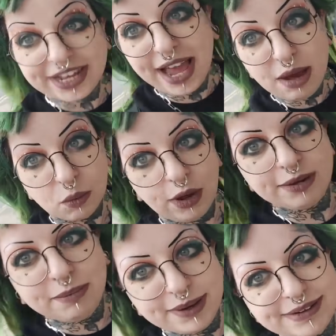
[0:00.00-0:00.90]
I am
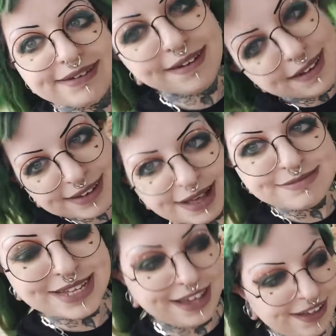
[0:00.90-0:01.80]
one, but
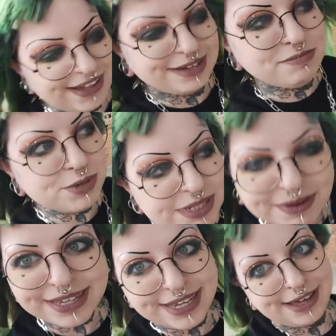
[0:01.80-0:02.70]
come say hi, boost
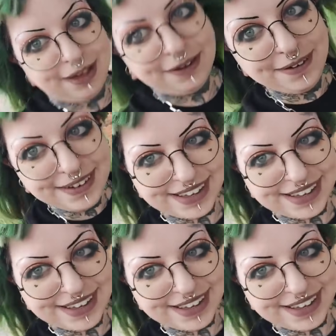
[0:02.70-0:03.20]
my ego.